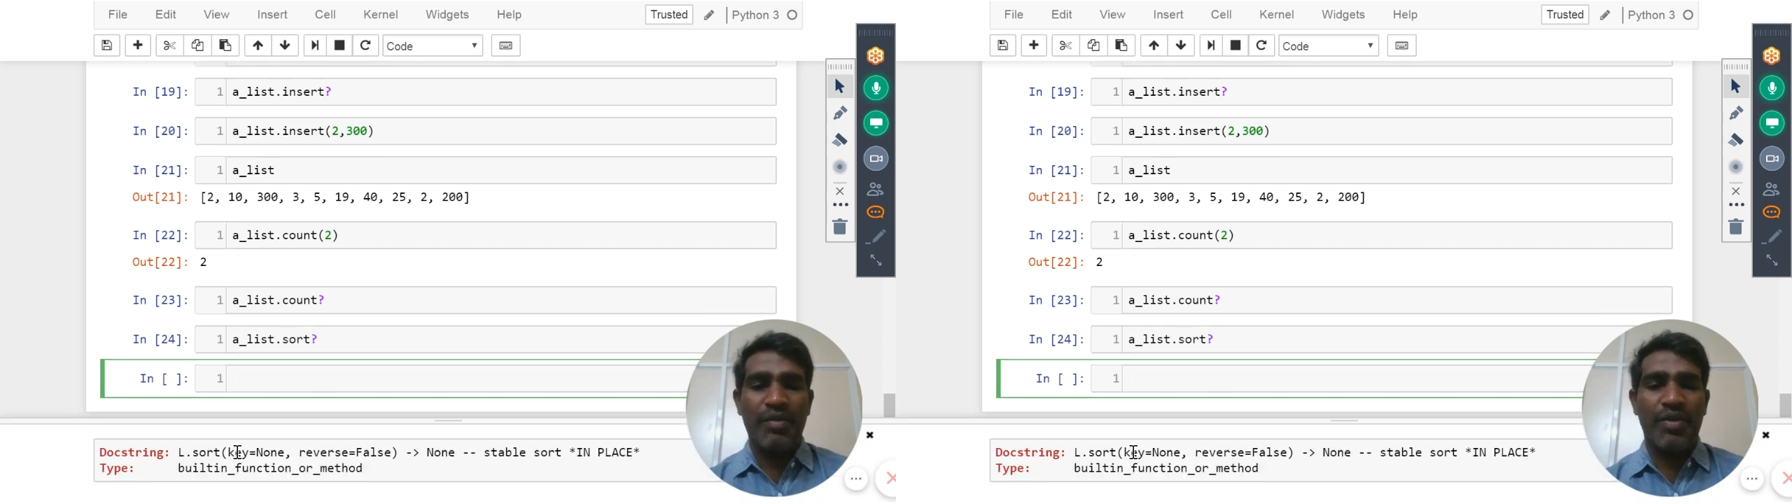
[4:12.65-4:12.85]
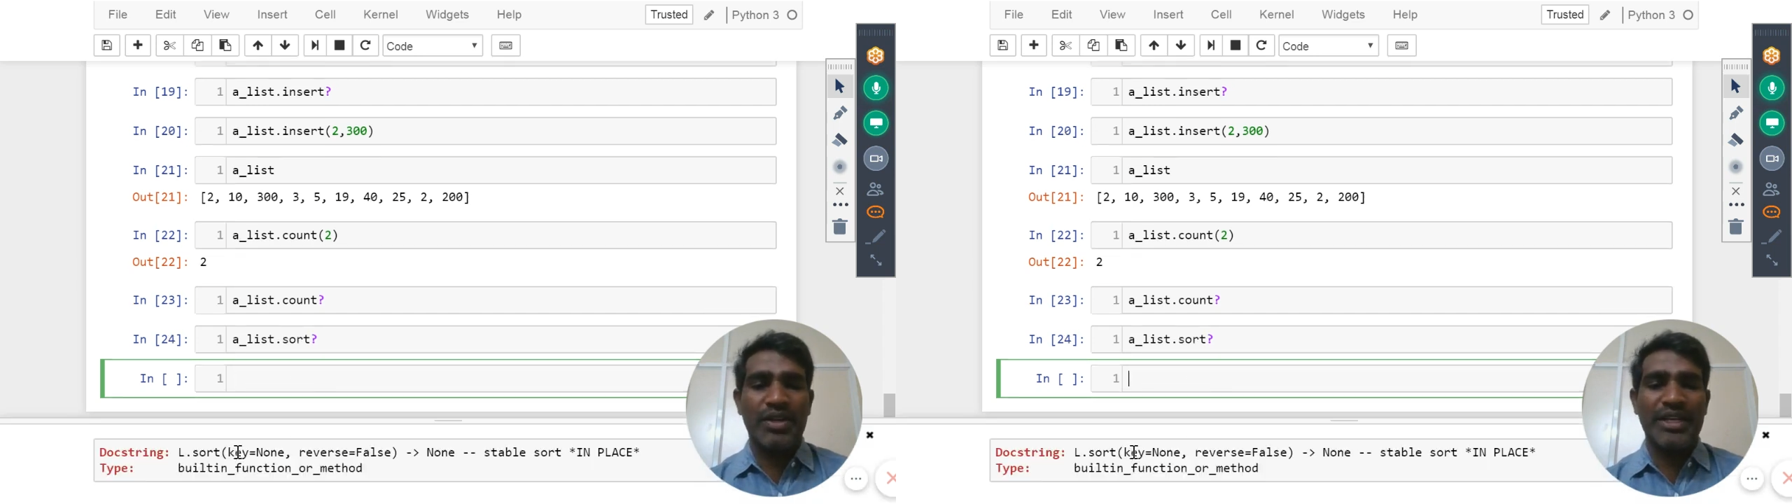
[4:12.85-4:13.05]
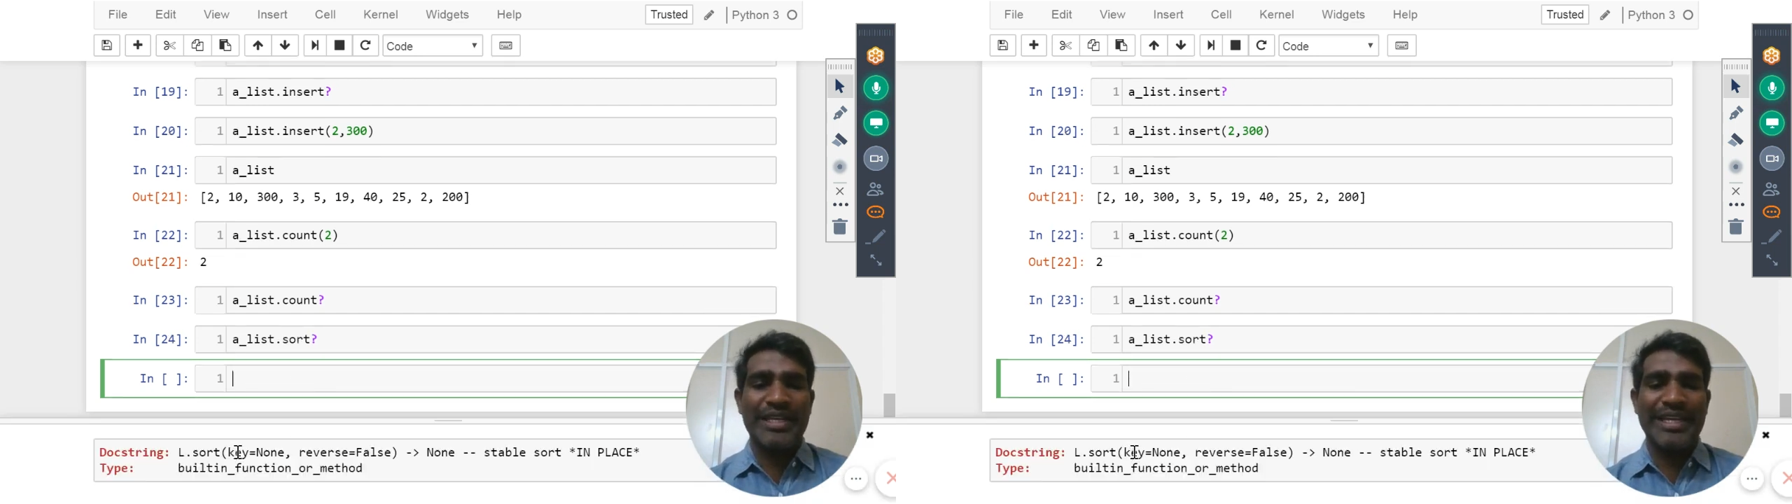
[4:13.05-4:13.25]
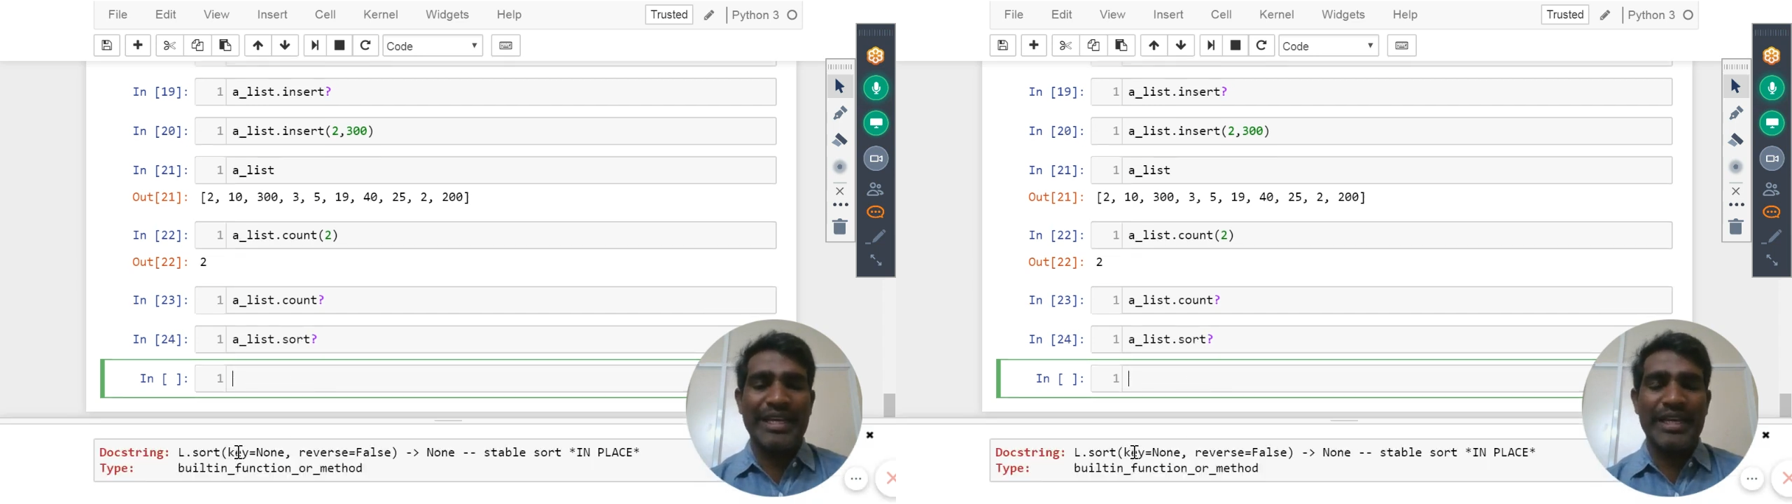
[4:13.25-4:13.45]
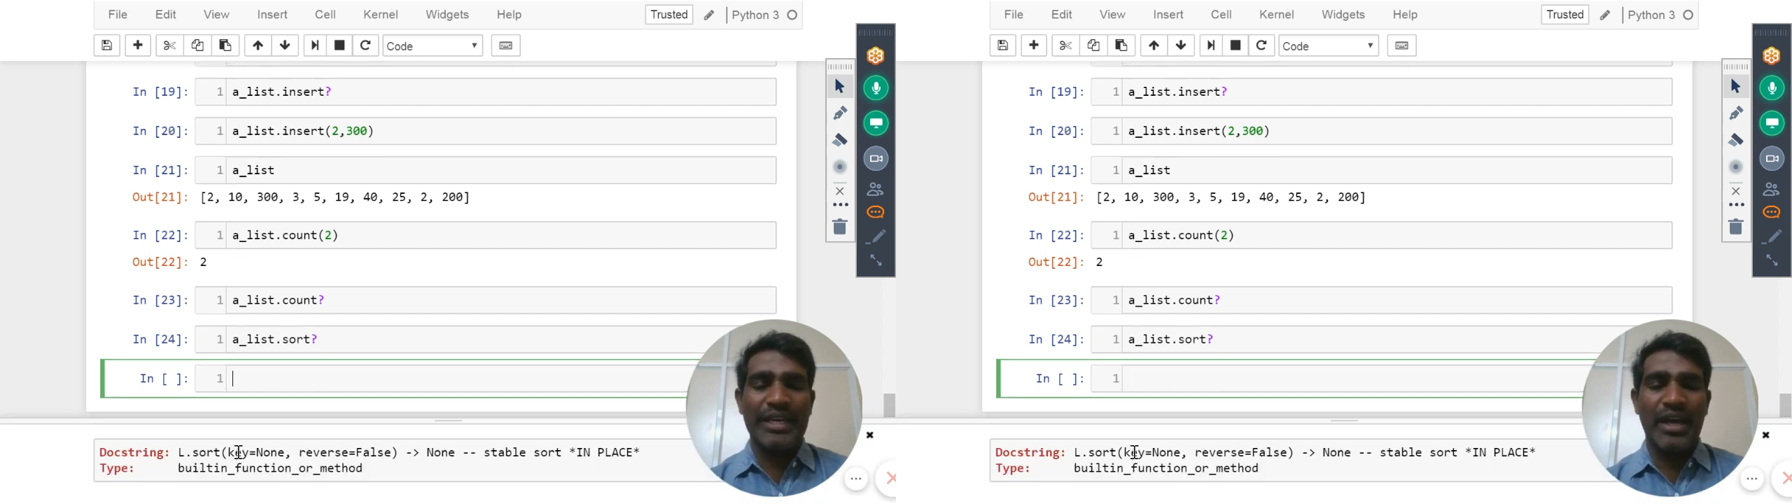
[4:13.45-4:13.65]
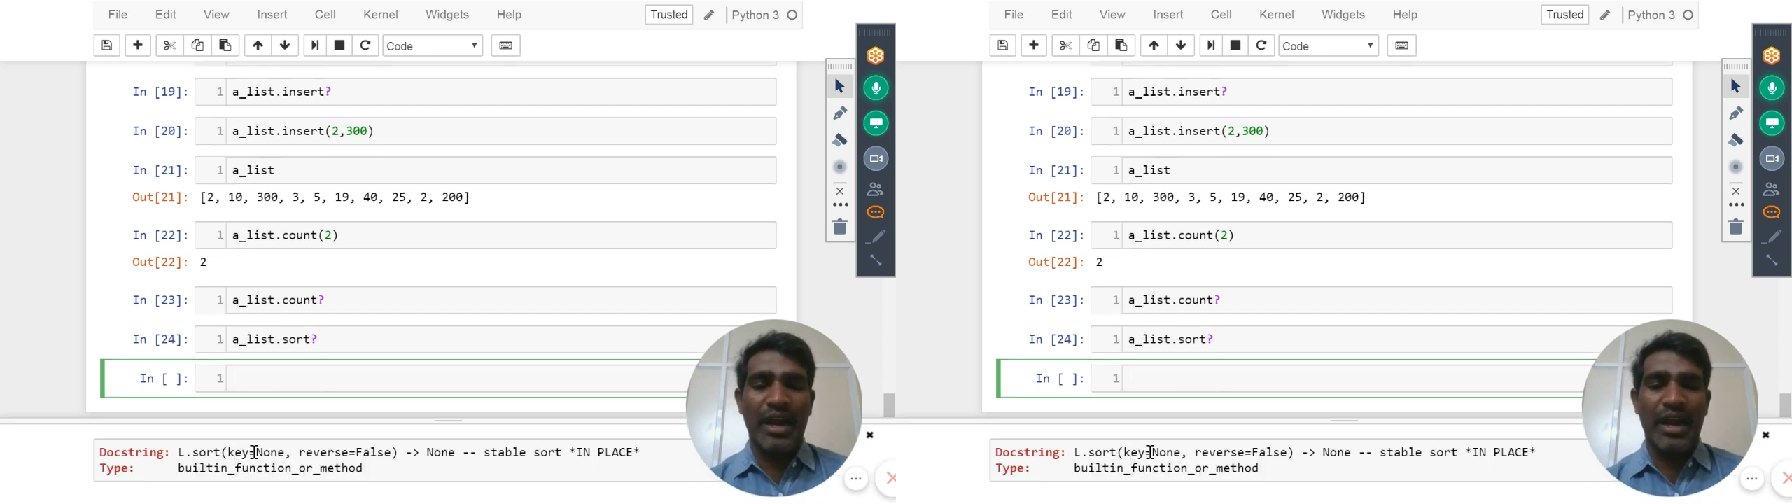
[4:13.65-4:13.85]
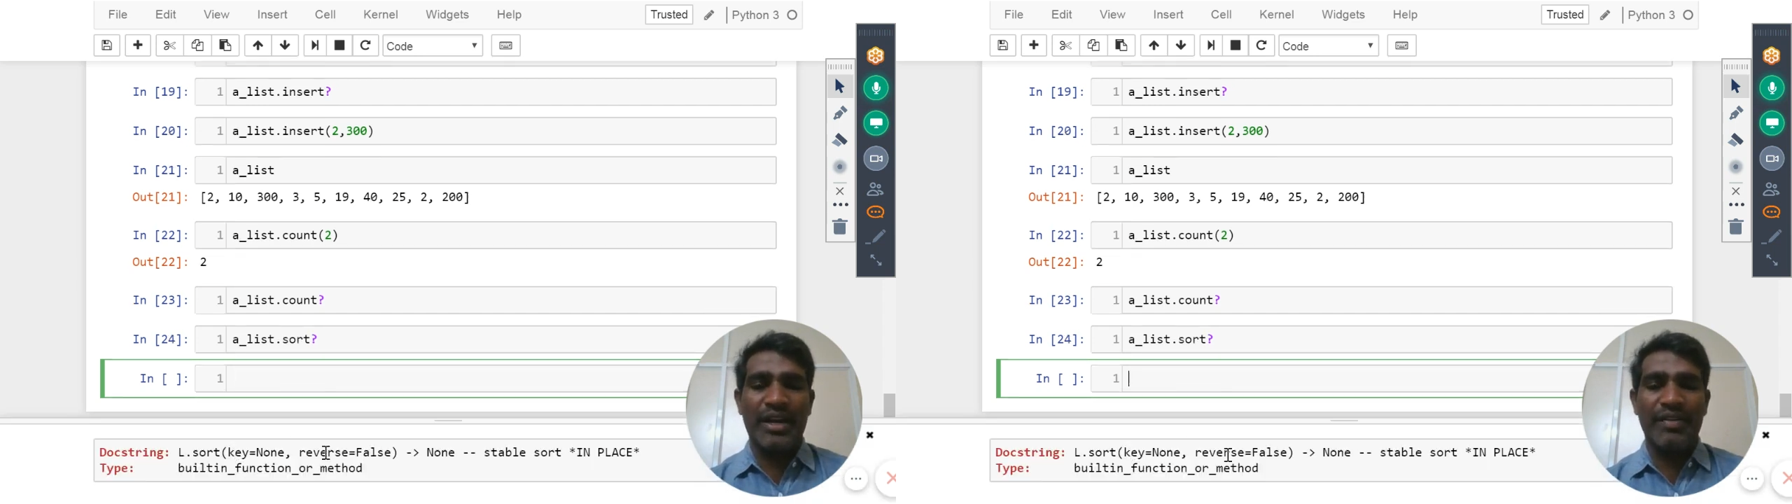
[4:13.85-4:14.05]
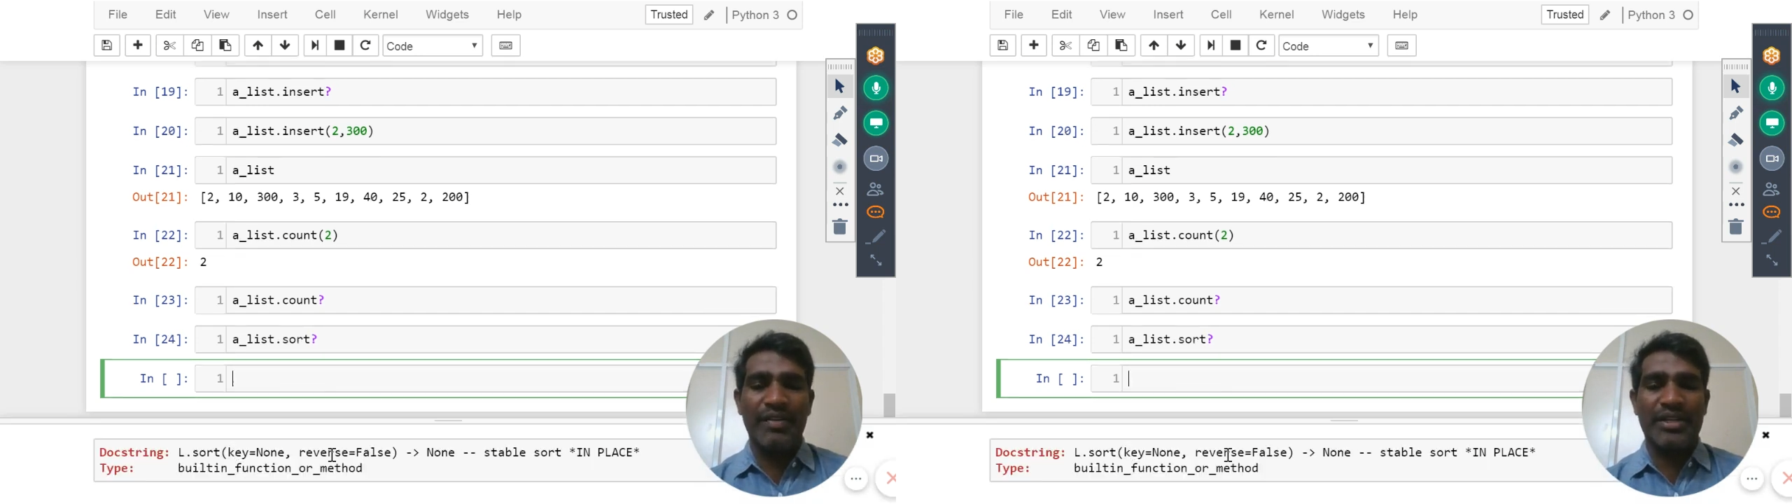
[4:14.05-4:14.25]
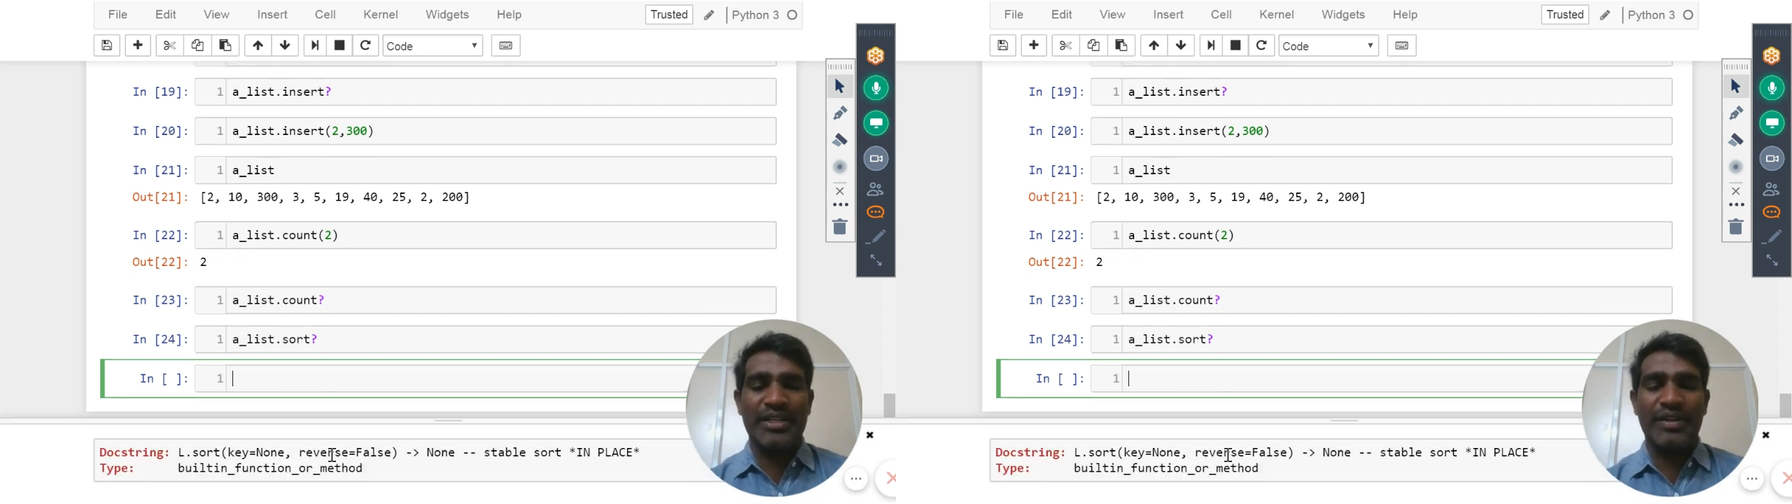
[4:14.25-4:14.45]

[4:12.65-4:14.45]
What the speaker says: what is the key and reverse.